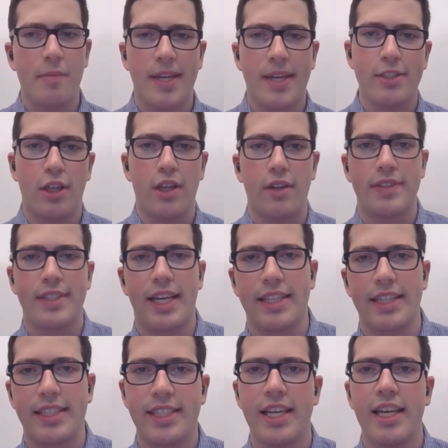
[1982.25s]
that makes a lot of
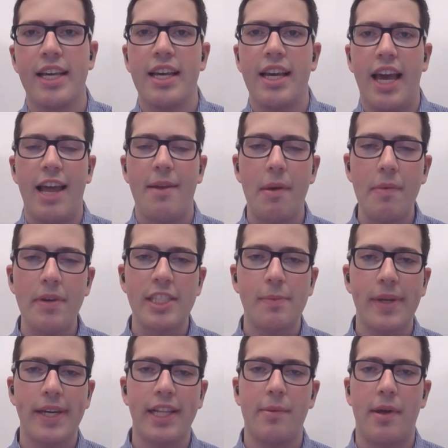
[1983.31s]
sense. And maybe
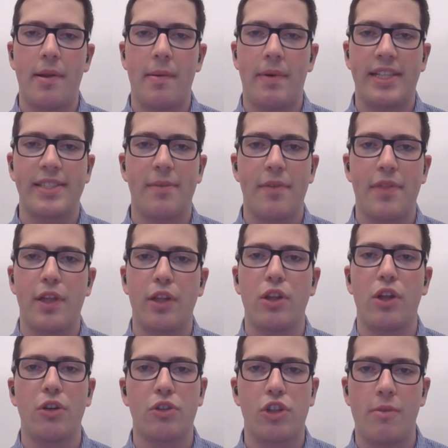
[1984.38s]
speak a little bit about some of the
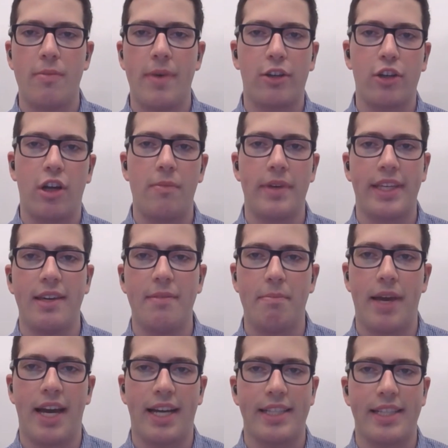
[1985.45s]
long-term economic
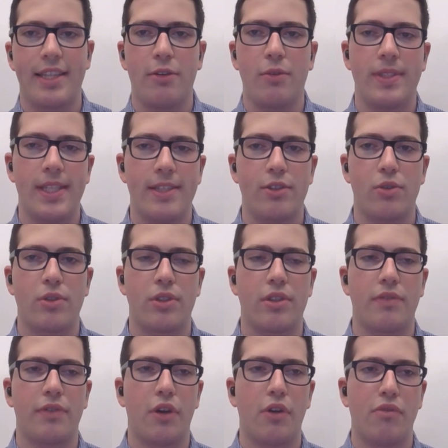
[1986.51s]
impacts that you see as a result
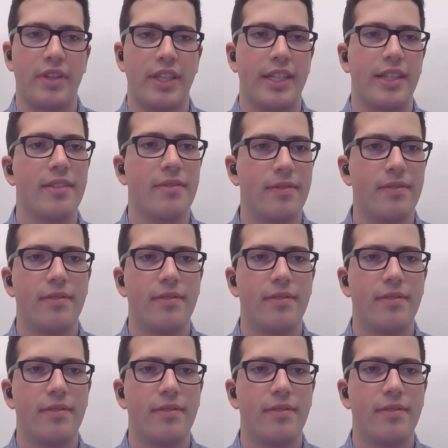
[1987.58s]
of COVID.